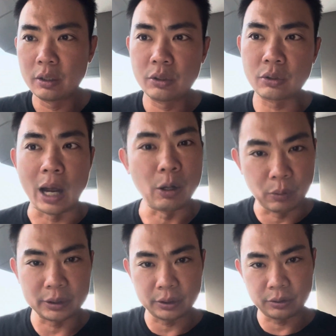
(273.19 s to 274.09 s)
so I
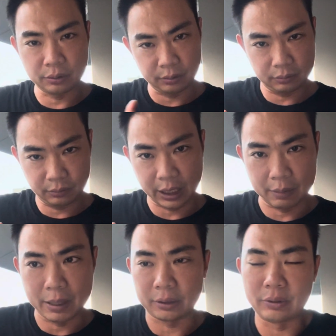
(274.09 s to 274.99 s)
wanted to
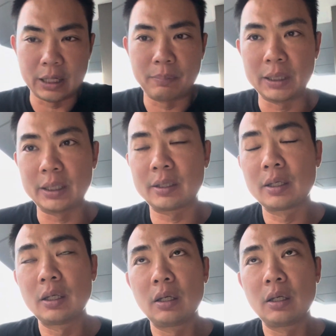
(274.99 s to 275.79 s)
get back to that place.